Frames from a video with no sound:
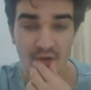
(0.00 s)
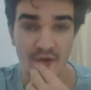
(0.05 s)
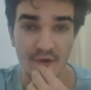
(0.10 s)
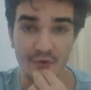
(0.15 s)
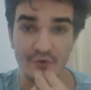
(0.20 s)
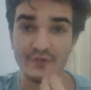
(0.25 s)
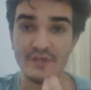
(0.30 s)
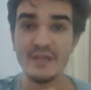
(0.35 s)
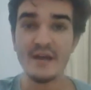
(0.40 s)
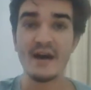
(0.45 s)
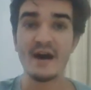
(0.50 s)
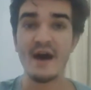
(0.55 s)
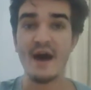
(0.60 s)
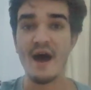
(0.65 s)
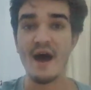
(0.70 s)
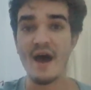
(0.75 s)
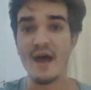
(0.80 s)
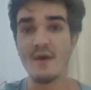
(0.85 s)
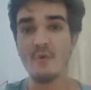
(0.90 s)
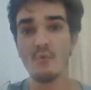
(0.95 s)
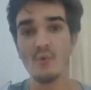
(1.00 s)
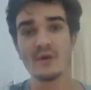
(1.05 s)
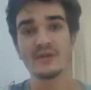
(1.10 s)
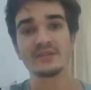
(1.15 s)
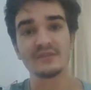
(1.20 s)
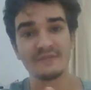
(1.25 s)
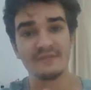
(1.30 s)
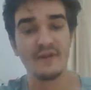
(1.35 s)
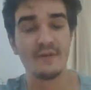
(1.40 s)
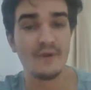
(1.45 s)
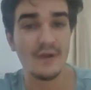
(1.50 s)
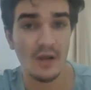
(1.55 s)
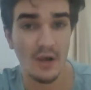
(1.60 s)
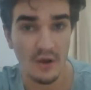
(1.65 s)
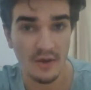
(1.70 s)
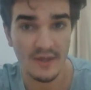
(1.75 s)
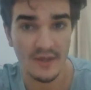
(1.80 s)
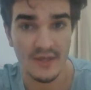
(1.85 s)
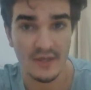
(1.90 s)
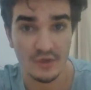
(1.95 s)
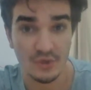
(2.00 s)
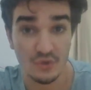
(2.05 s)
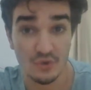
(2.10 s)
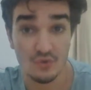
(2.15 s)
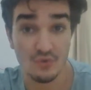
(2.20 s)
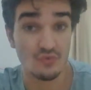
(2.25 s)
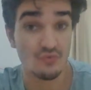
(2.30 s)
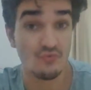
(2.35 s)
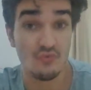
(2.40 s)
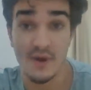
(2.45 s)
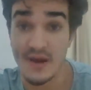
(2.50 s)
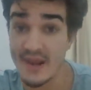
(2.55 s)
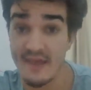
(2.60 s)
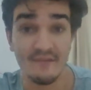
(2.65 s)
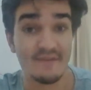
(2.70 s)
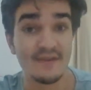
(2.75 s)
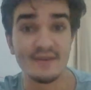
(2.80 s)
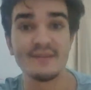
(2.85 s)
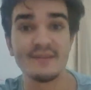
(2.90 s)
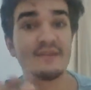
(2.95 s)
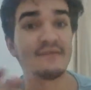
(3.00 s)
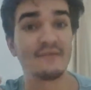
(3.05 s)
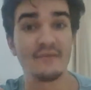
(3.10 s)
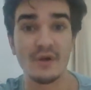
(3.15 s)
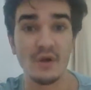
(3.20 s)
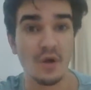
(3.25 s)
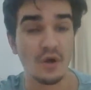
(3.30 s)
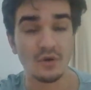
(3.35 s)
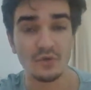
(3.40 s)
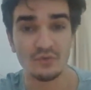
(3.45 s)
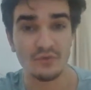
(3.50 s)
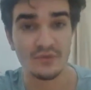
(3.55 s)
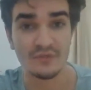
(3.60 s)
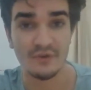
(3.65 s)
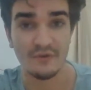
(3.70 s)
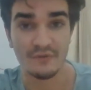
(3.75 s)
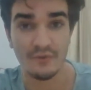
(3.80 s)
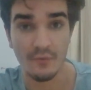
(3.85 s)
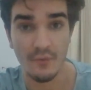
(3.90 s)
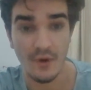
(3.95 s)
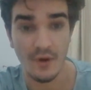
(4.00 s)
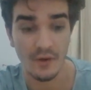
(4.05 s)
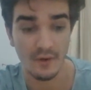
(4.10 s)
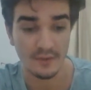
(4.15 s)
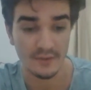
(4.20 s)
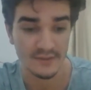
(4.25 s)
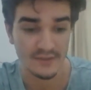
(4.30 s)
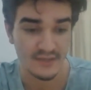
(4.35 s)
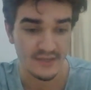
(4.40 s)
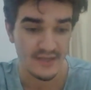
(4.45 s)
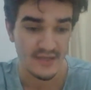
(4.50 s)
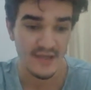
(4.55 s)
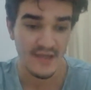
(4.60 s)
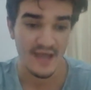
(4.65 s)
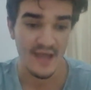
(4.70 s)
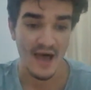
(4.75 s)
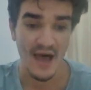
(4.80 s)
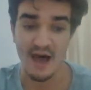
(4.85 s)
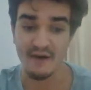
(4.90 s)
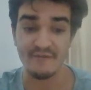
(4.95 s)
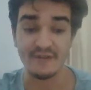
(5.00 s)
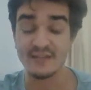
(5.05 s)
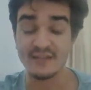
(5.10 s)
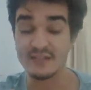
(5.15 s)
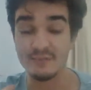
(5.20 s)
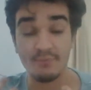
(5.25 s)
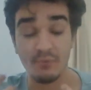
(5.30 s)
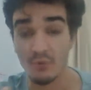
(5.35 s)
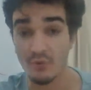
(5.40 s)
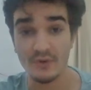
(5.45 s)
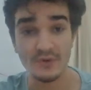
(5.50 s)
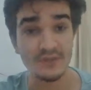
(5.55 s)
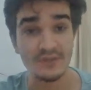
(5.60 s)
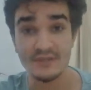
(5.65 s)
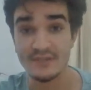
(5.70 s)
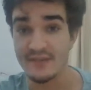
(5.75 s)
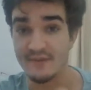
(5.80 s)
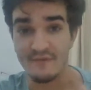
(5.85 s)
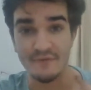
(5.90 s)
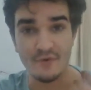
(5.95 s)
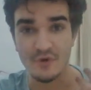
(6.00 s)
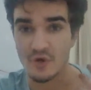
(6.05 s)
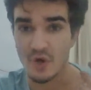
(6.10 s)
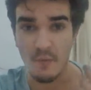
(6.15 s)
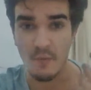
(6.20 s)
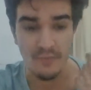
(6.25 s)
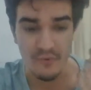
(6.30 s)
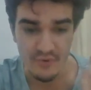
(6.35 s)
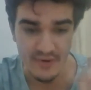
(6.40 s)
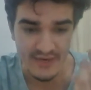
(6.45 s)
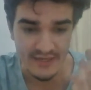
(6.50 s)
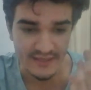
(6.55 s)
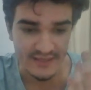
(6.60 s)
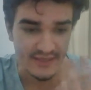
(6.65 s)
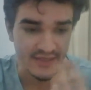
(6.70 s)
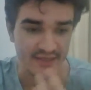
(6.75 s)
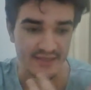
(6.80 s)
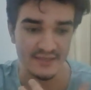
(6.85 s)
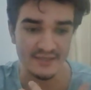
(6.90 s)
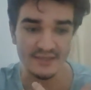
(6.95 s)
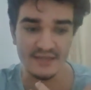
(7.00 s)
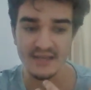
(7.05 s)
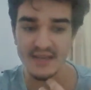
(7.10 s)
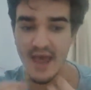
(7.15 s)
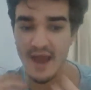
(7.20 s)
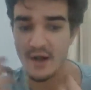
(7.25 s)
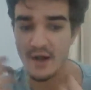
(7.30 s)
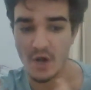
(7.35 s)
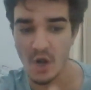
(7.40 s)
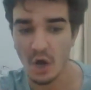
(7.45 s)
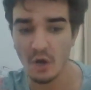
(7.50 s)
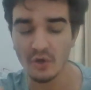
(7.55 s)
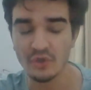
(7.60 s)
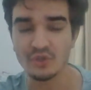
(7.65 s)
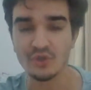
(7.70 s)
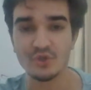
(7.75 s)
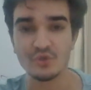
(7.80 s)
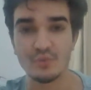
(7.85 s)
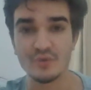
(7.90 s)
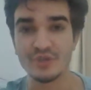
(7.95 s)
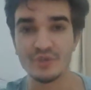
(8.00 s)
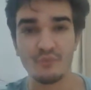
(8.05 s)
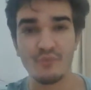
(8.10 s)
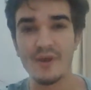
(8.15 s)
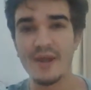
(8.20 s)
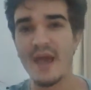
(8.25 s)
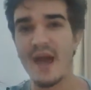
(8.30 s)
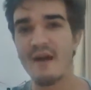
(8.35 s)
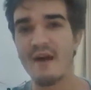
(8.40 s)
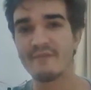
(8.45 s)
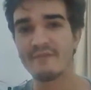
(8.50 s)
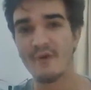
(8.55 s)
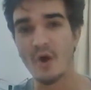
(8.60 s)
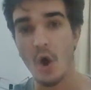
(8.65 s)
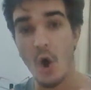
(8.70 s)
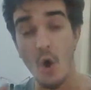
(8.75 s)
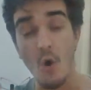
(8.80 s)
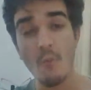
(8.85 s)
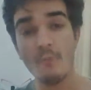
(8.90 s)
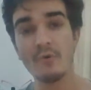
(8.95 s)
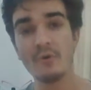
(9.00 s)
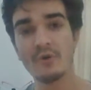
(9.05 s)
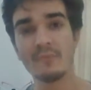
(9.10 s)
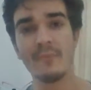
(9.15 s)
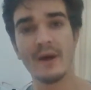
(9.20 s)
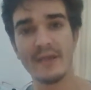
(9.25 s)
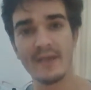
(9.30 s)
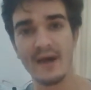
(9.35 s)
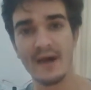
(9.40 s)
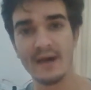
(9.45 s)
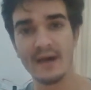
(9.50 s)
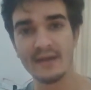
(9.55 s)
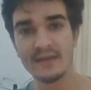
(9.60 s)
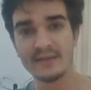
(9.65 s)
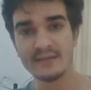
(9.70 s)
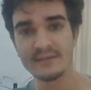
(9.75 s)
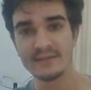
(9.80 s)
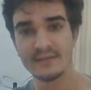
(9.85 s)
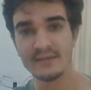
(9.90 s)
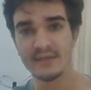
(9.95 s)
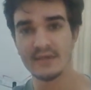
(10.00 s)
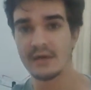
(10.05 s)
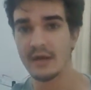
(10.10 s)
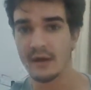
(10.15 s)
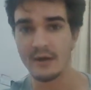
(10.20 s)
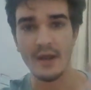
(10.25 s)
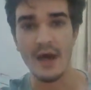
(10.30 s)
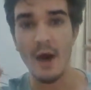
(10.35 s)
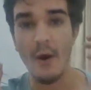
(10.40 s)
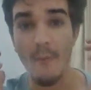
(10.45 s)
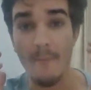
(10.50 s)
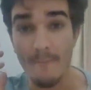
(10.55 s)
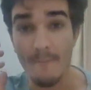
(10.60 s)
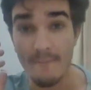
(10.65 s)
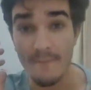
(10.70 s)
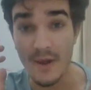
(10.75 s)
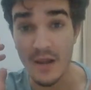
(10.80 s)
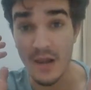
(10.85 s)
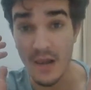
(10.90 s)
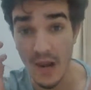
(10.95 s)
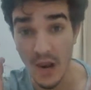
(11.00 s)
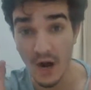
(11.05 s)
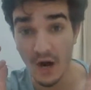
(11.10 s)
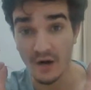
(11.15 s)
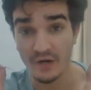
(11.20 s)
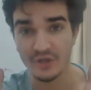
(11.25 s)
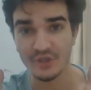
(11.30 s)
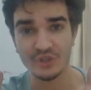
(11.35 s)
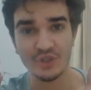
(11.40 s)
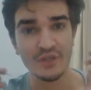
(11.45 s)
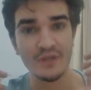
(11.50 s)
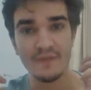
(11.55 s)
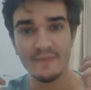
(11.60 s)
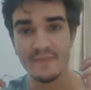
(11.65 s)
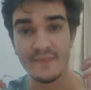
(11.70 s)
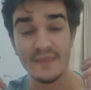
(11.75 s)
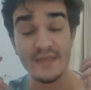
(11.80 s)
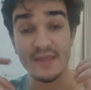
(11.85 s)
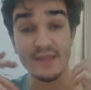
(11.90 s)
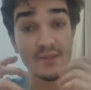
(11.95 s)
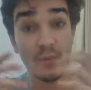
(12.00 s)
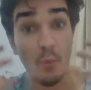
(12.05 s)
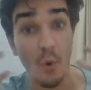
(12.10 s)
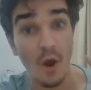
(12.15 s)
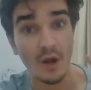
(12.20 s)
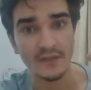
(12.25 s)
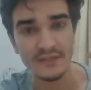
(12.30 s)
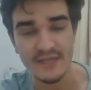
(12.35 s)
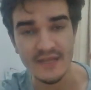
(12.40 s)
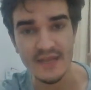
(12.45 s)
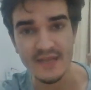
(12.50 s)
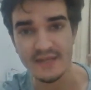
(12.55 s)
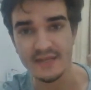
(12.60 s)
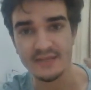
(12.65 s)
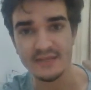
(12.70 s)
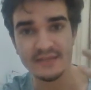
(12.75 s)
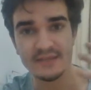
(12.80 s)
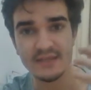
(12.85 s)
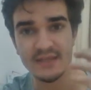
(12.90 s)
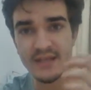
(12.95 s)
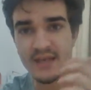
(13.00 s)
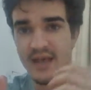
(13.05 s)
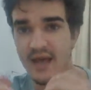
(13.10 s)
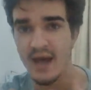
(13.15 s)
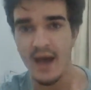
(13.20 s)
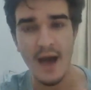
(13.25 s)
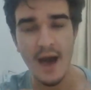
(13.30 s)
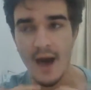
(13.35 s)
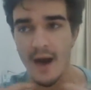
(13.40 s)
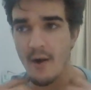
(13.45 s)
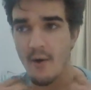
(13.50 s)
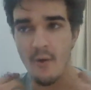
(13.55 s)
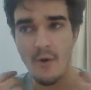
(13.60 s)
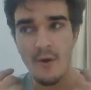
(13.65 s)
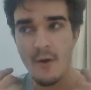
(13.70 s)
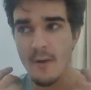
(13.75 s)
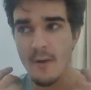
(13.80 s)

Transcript: You see, I was very lucky to live in different countries of the world. I've explored different communities and cultures which really have opened my eyes on how large the, the world is, how